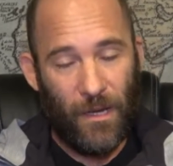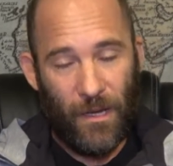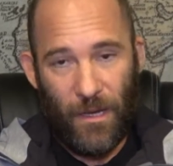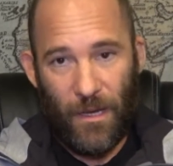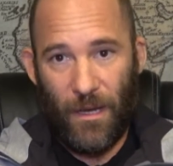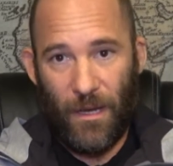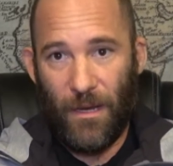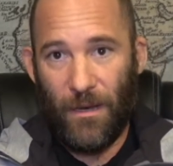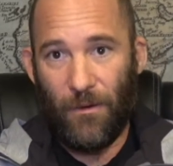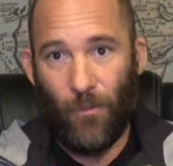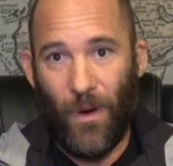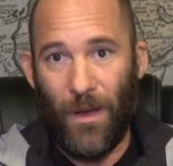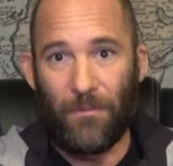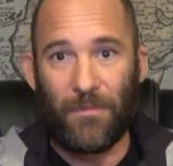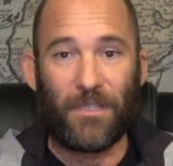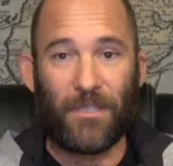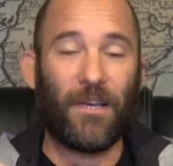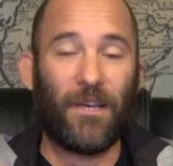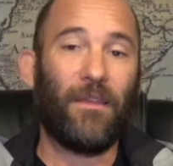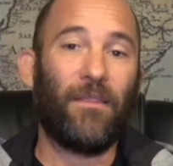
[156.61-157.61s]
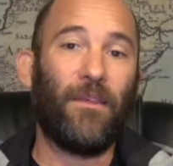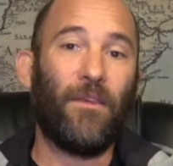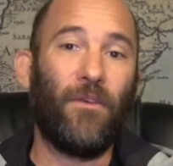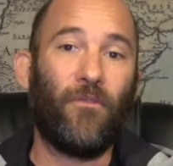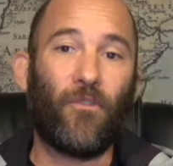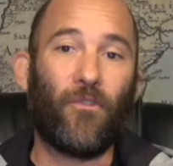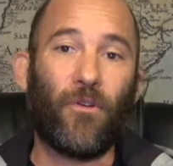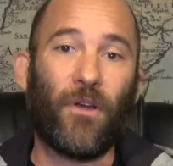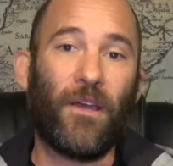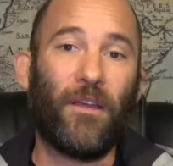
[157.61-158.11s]
website that
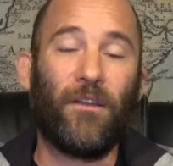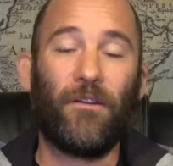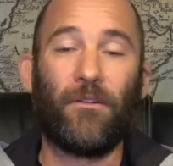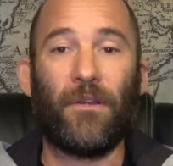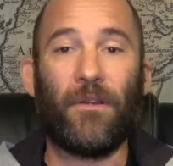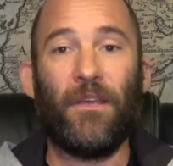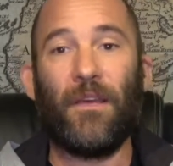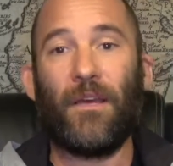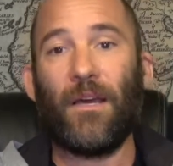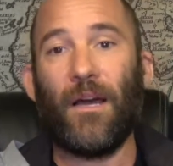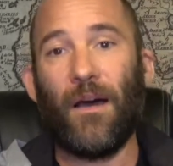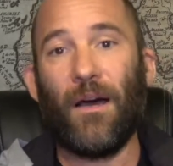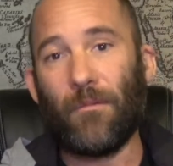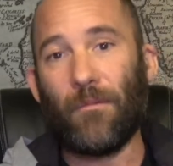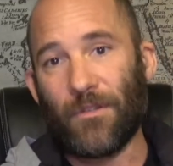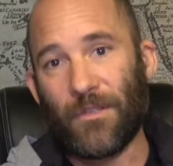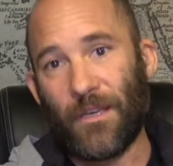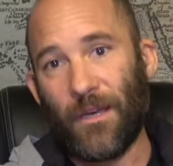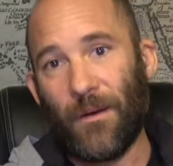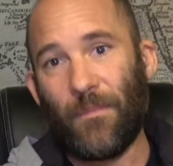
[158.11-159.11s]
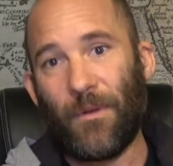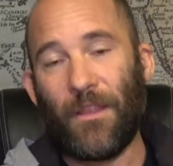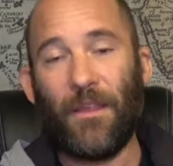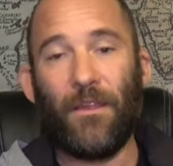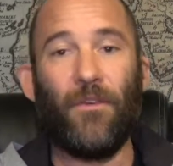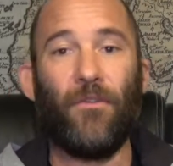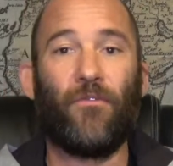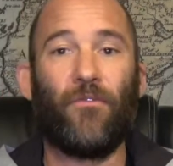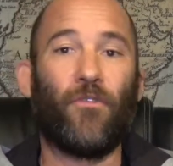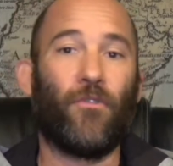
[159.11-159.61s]
you've created or e-commerce company
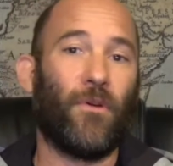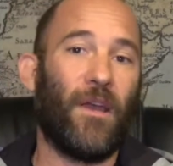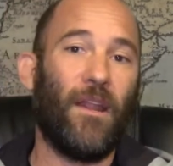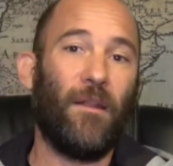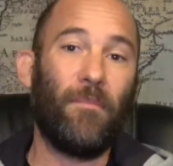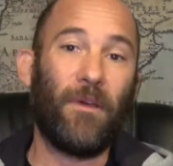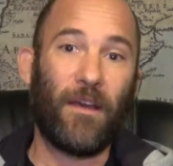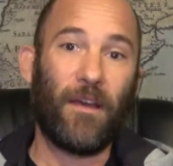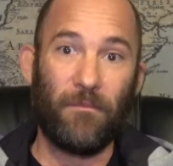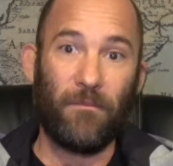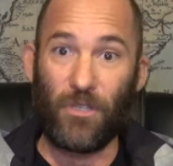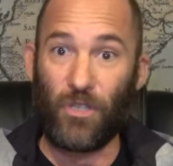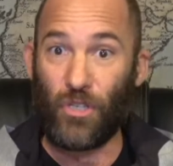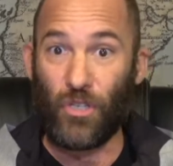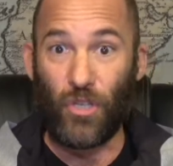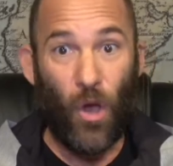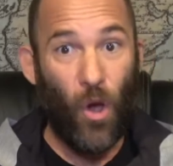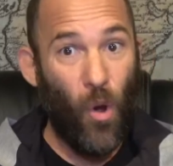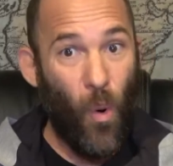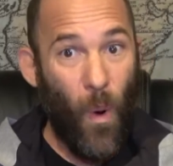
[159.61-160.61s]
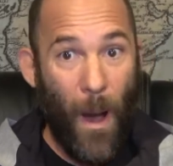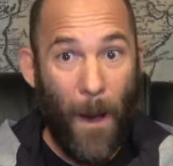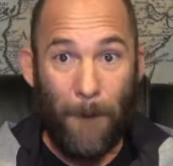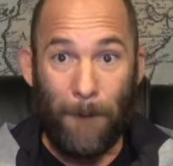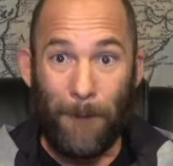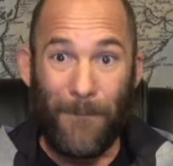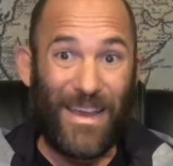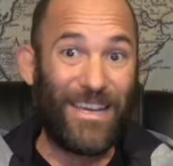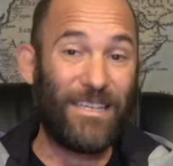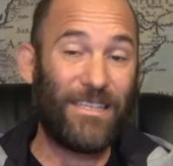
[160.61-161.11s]
that you've created becomes so
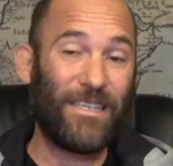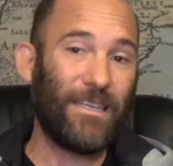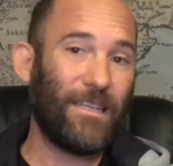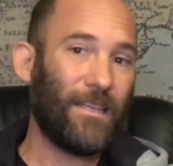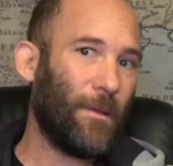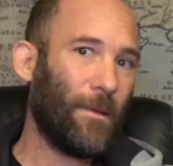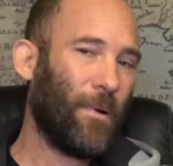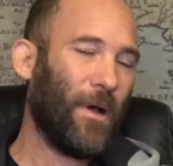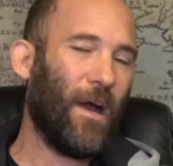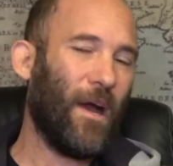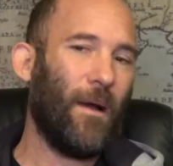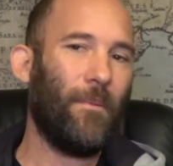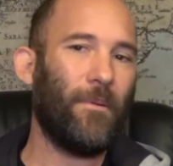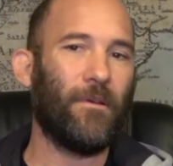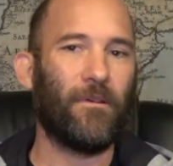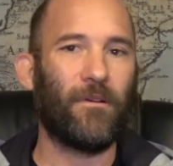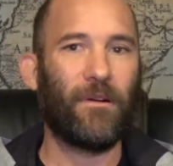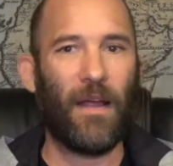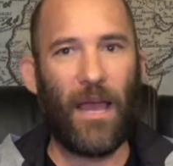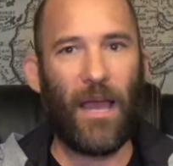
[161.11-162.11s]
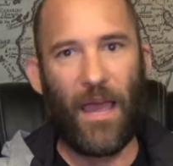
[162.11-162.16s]
amazingly popular,